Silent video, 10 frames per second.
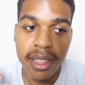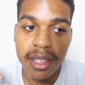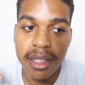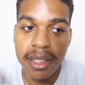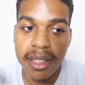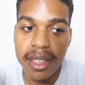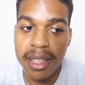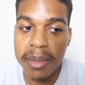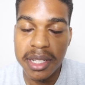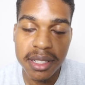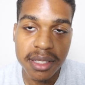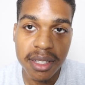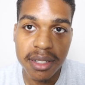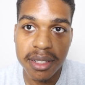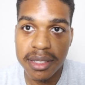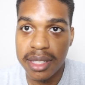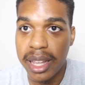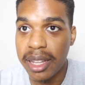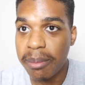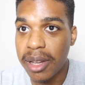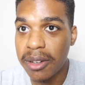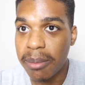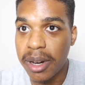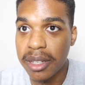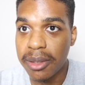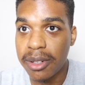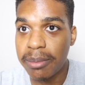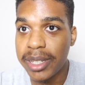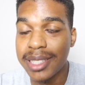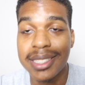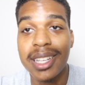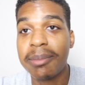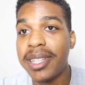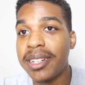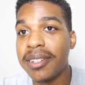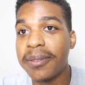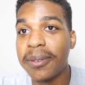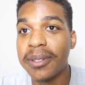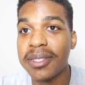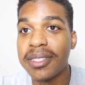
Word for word: the images are slightly better on the Mark three, because it's updated, of course.